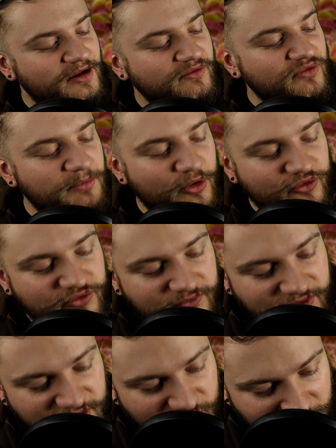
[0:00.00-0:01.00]
For most of
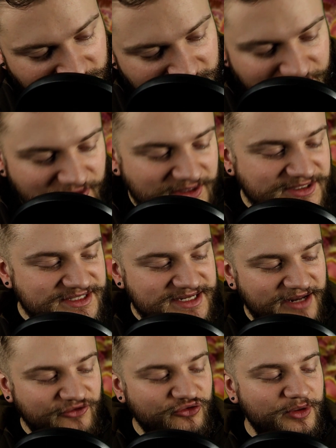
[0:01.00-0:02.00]
the 20th
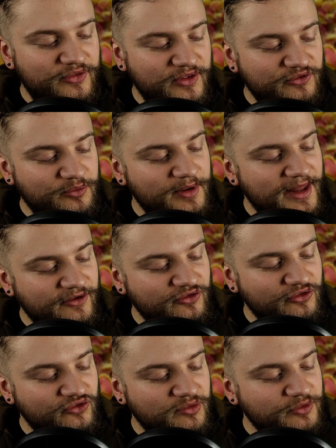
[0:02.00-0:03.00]
century, this
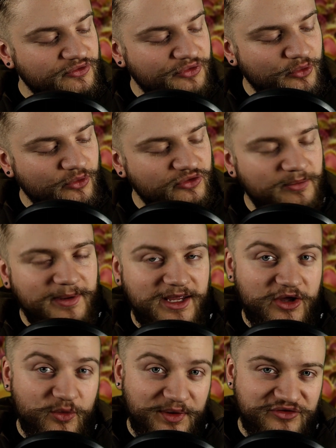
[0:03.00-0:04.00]
relationship was thought to be
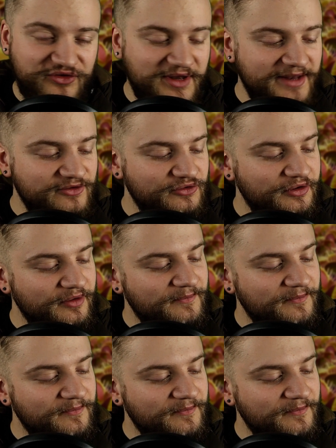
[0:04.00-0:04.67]
coincidental,